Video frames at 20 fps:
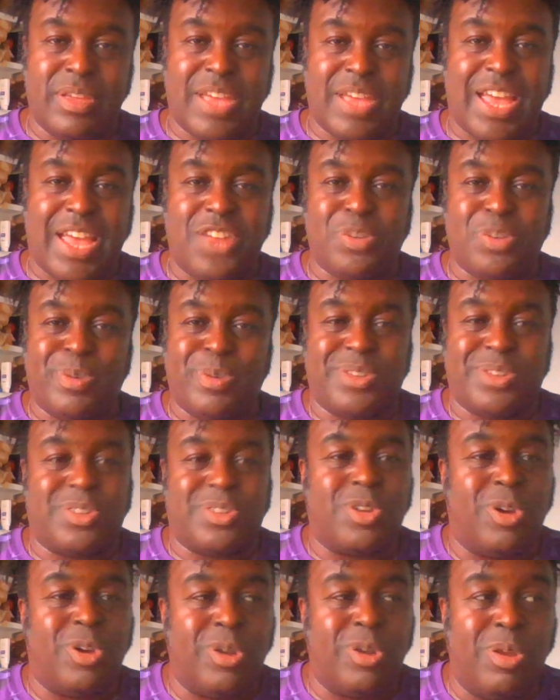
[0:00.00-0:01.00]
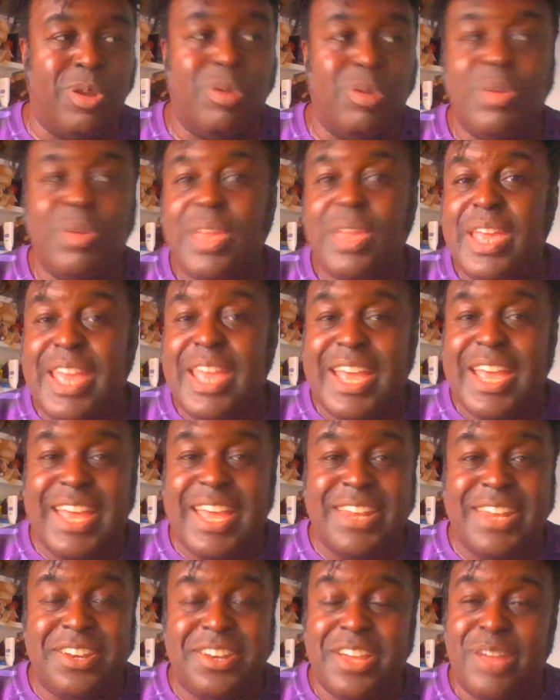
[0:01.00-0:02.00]
Ange Postecoglou.
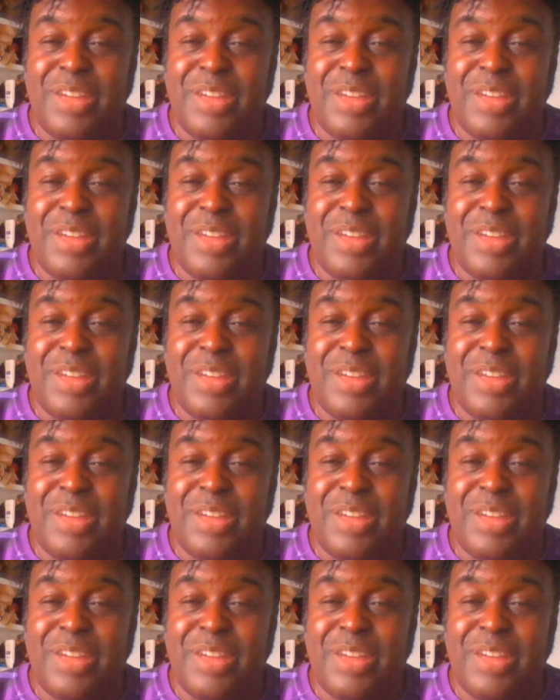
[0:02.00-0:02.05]
And